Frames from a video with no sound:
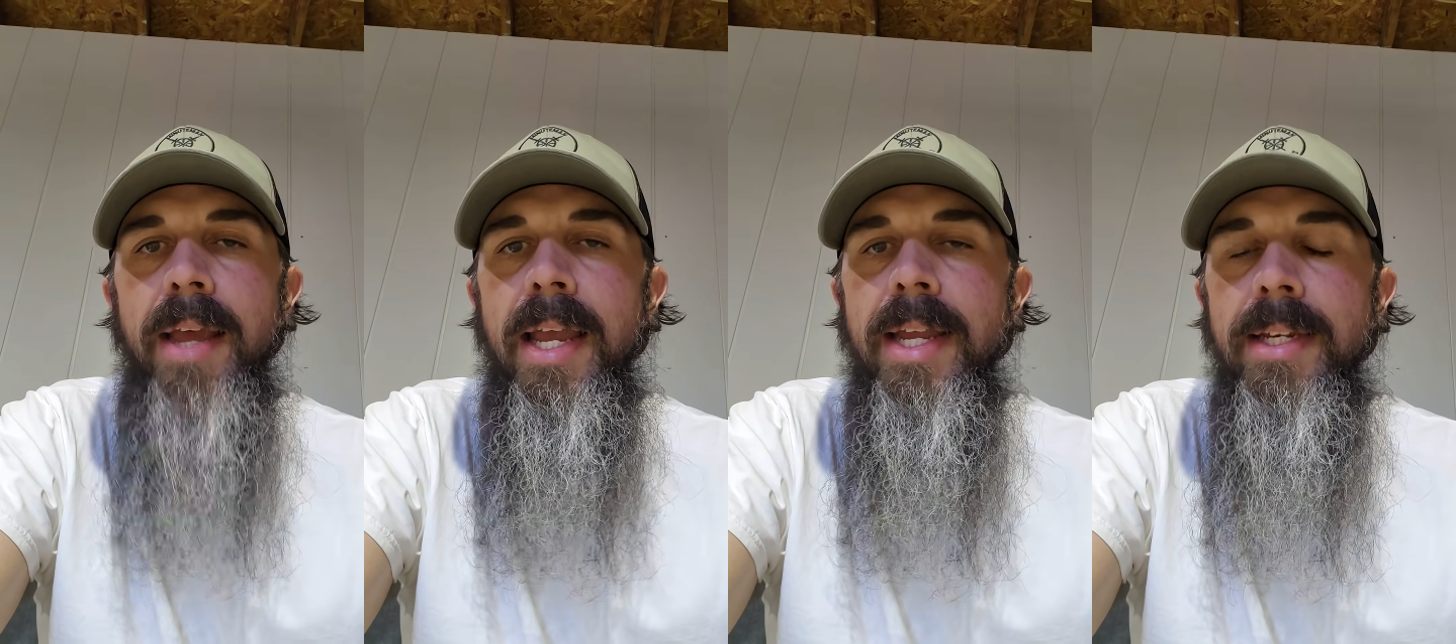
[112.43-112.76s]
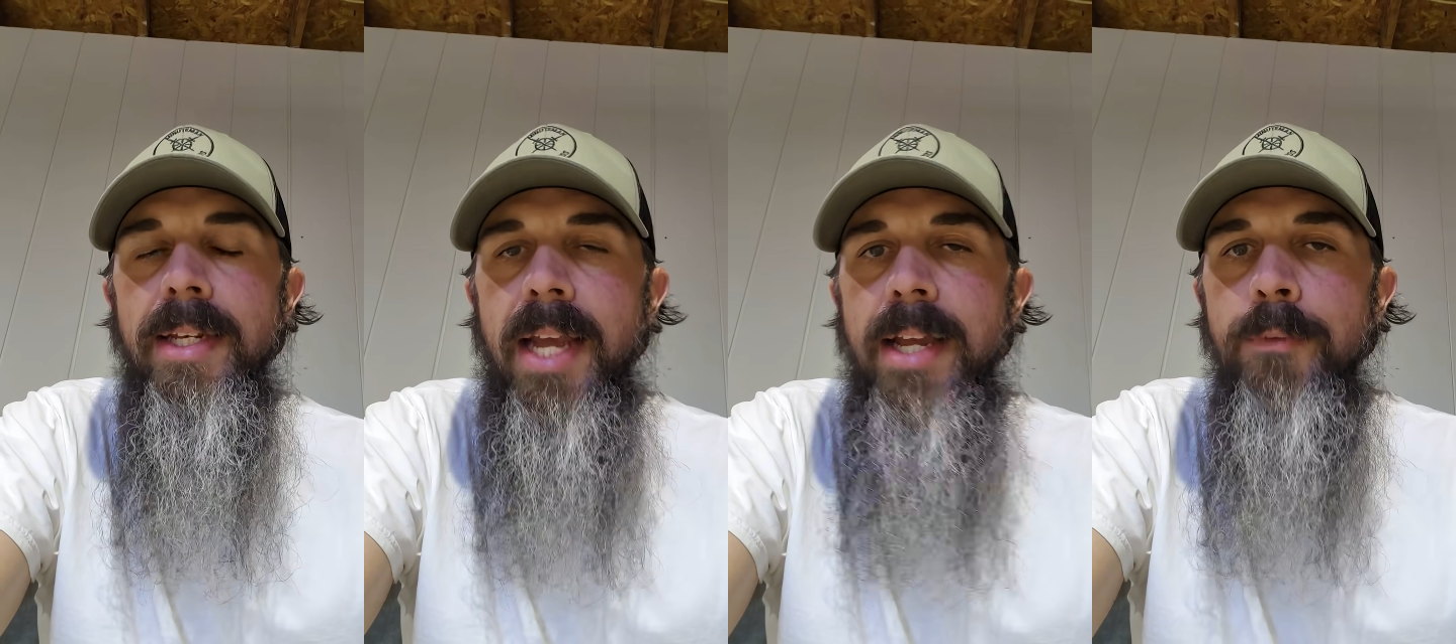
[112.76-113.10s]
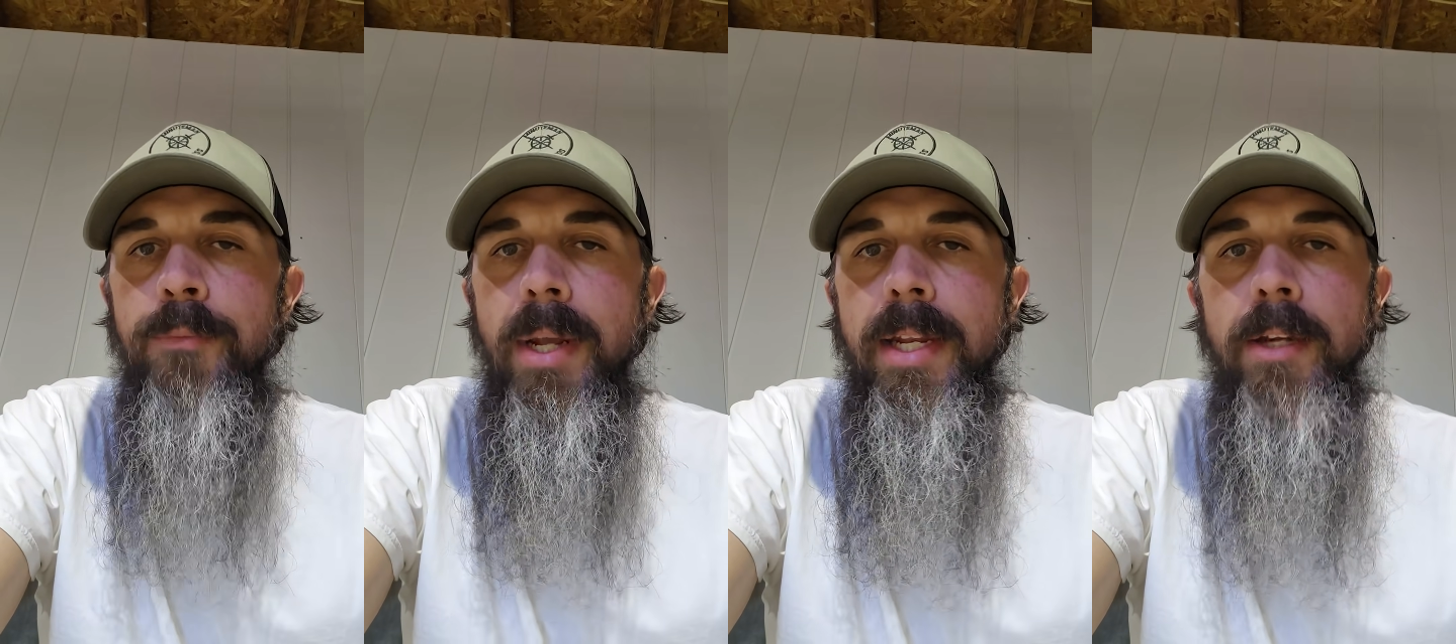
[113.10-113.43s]
a line
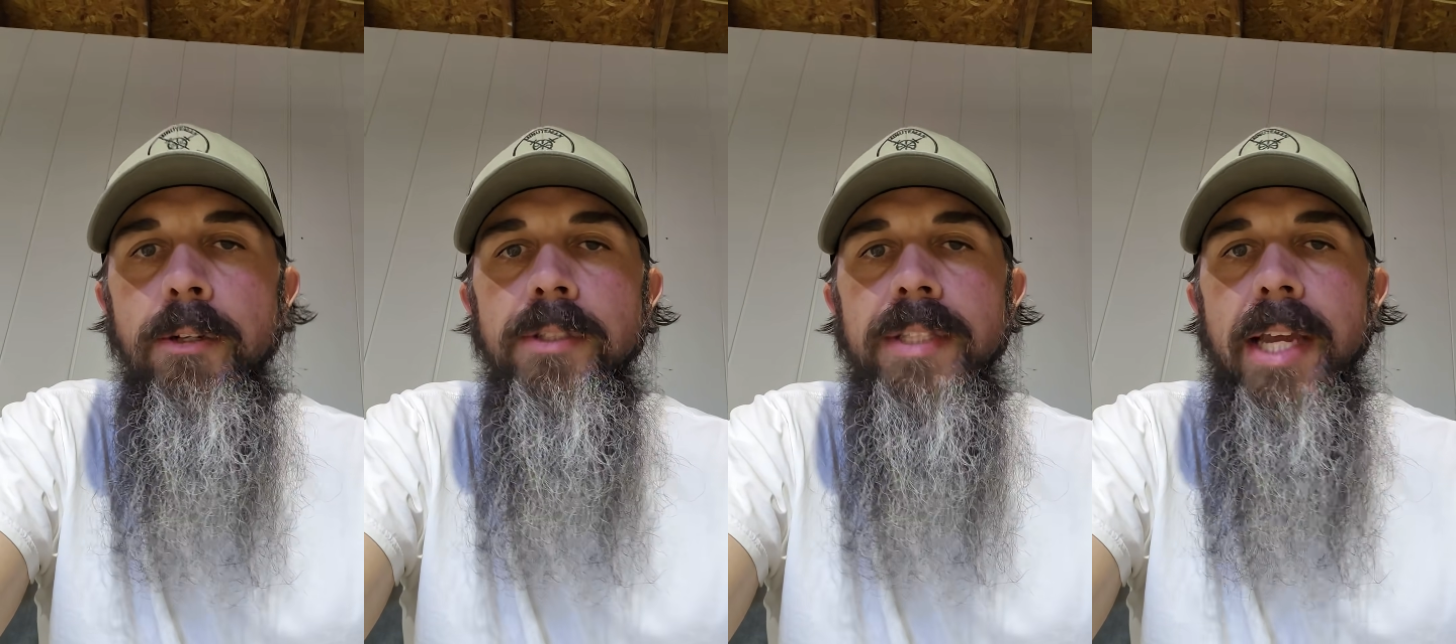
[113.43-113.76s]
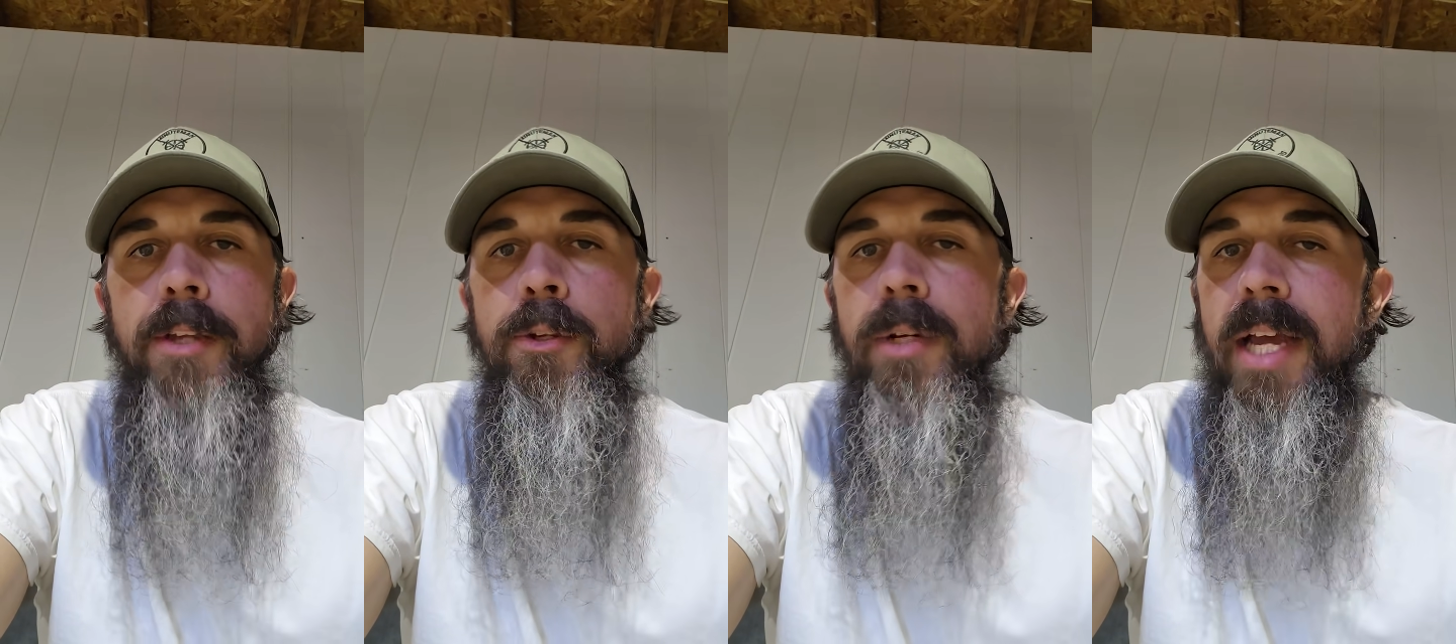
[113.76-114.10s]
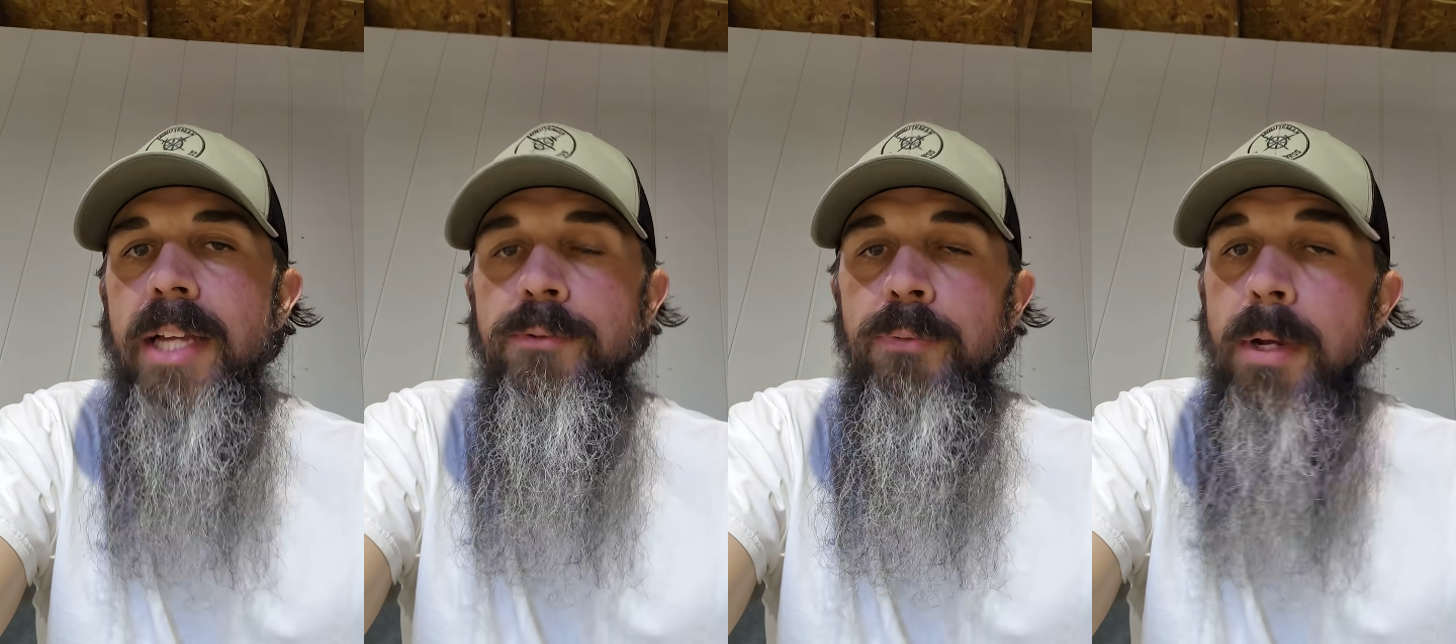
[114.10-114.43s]
of radios that
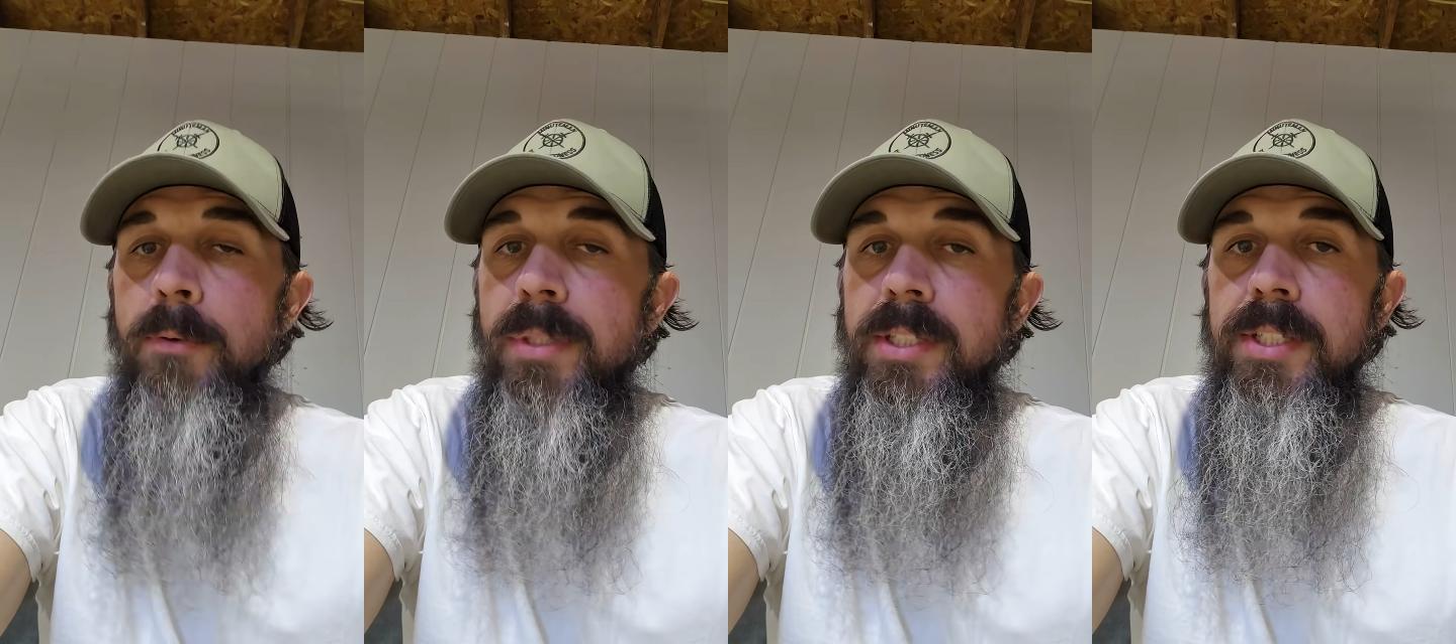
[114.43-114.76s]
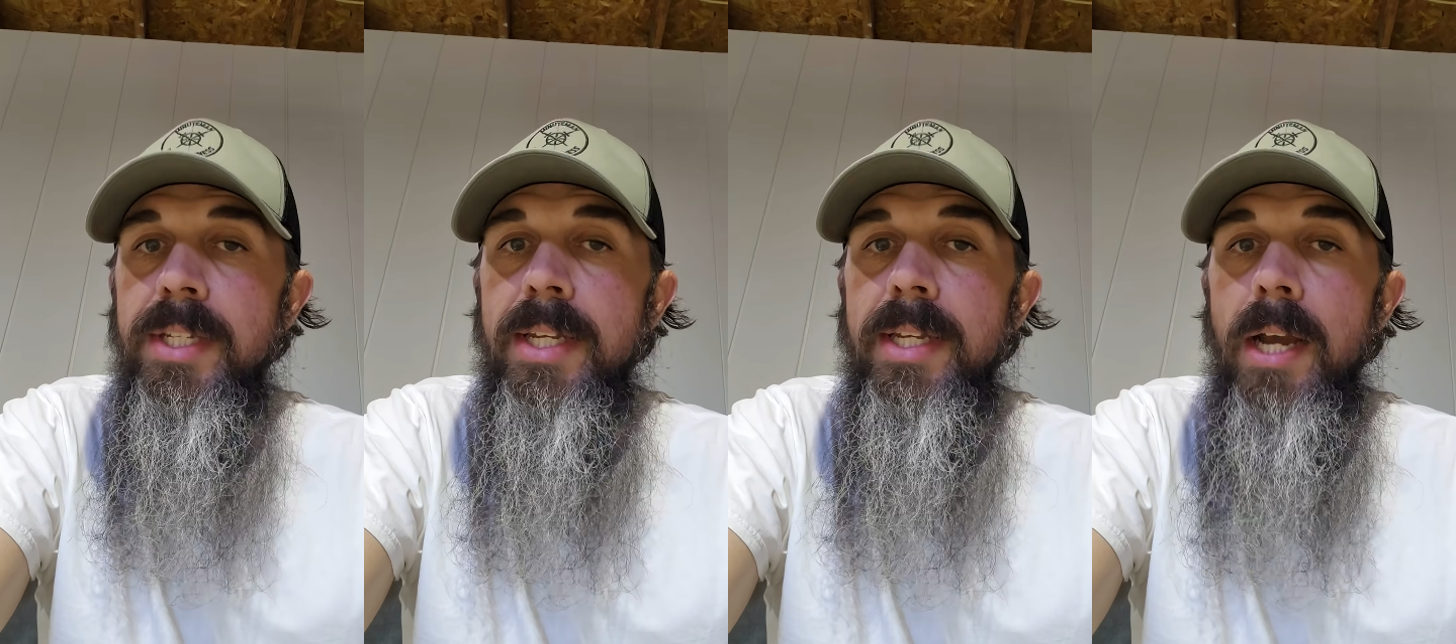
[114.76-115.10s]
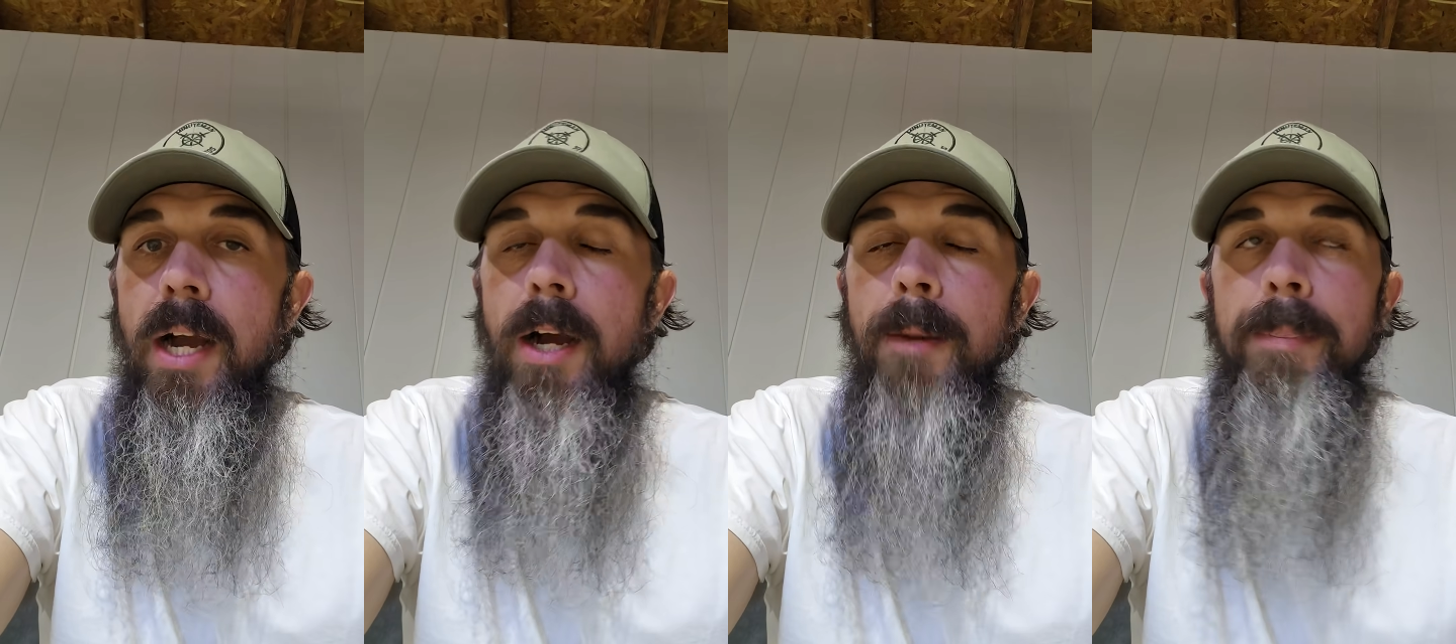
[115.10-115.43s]
utilize frequency
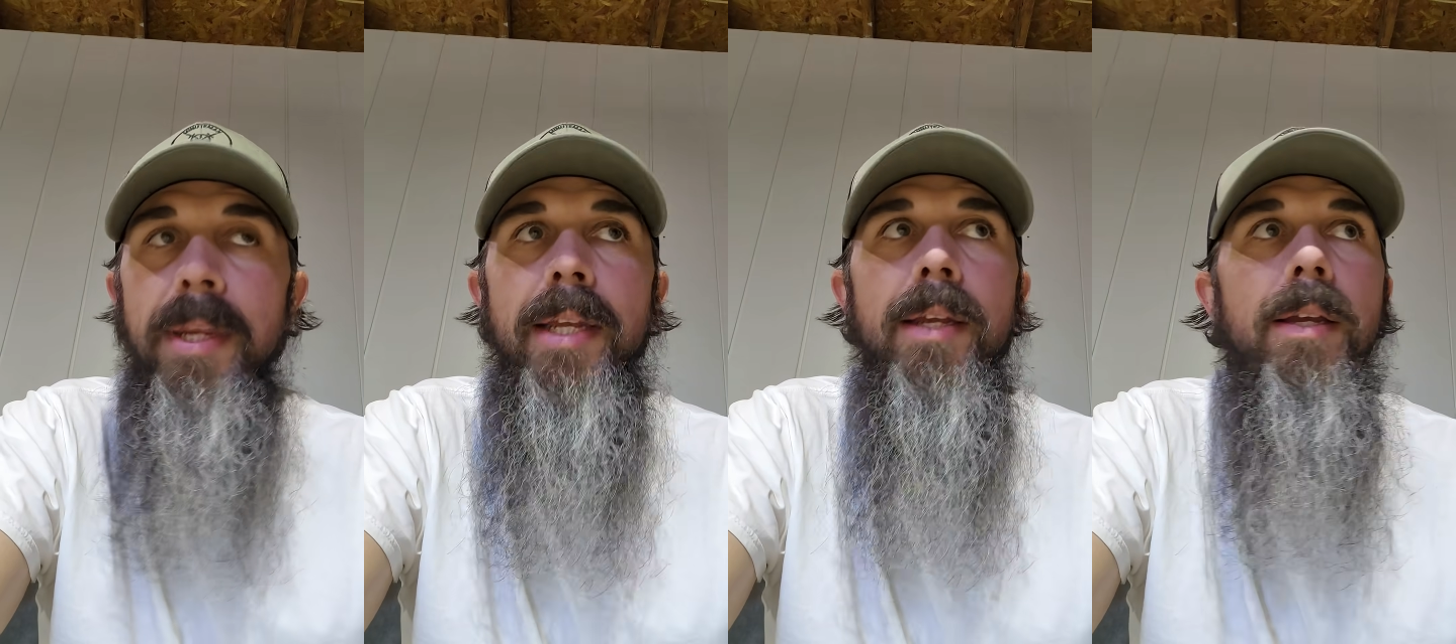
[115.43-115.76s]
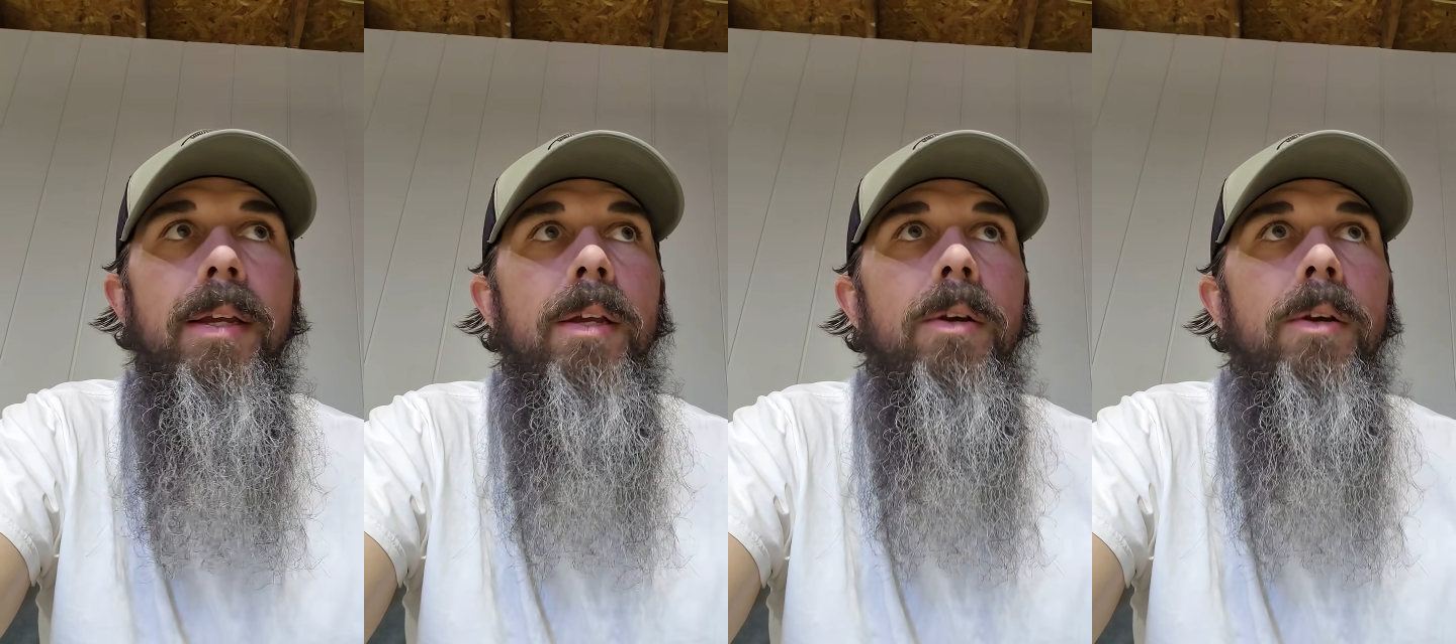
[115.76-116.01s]
hopping,